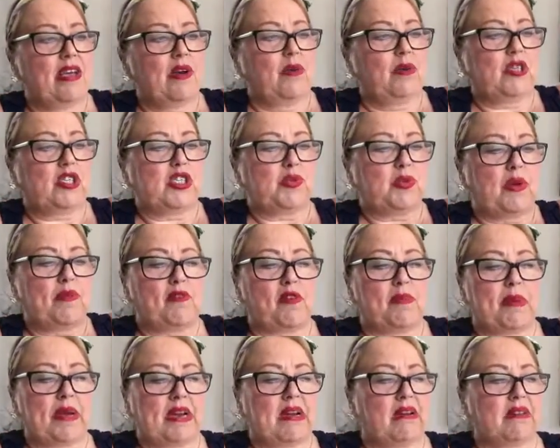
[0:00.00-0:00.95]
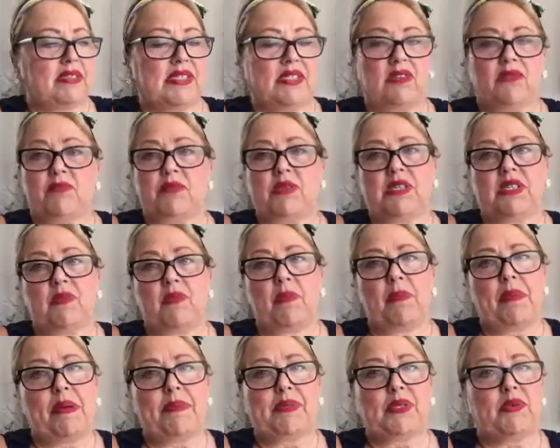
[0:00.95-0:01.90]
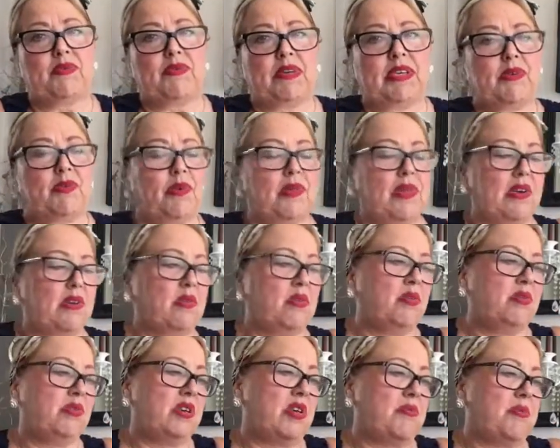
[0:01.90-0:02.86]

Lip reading: which is why I've got my glasses on, because I won't be able to read what they're called